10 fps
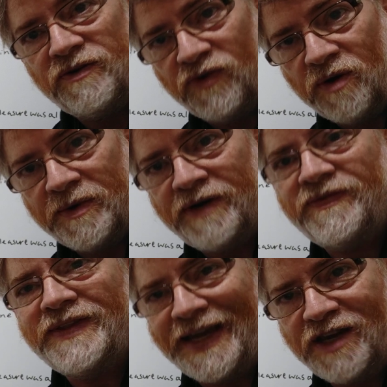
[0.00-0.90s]
informative.
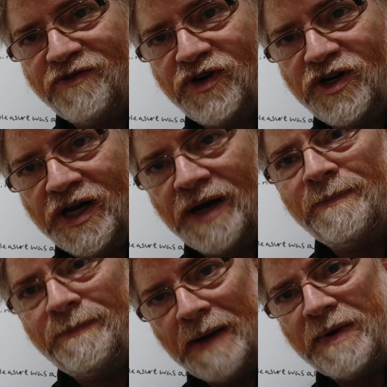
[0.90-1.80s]
Thank you for your time.
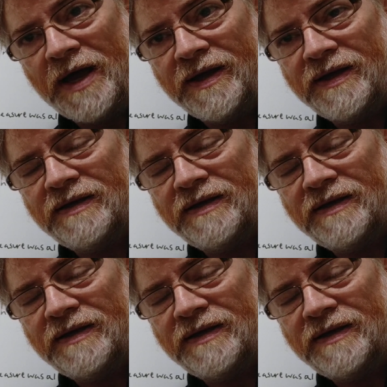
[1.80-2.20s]
Bye bye.